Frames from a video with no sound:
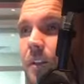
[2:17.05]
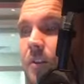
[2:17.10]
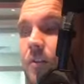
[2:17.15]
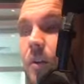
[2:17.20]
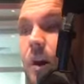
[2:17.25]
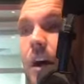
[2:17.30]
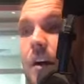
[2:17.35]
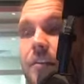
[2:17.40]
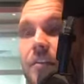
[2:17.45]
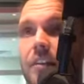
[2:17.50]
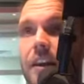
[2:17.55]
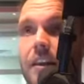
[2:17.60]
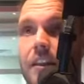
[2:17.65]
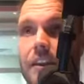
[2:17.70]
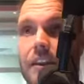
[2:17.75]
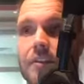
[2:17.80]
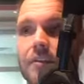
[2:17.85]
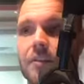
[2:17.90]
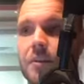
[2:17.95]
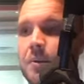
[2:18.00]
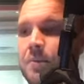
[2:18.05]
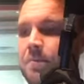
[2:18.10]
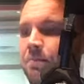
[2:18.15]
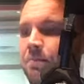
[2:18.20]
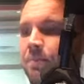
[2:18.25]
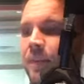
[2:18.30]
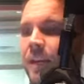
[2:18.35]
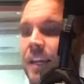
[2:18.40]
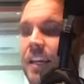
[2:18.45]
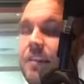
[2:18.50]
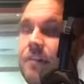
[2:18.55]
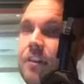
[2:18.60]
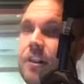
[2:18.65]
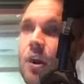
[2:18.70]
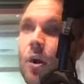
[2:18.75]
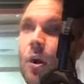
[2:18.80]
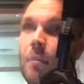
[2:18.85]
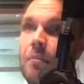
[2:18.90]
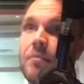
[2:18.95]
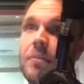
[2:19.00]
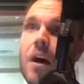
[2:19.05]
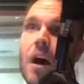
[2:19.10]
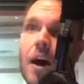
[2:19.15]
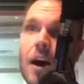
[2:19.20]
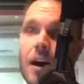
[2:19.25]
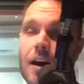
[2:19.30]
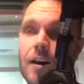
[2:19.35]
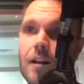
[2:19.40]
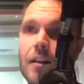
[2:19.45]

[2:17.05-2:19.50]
So I'll say this, even though I'm not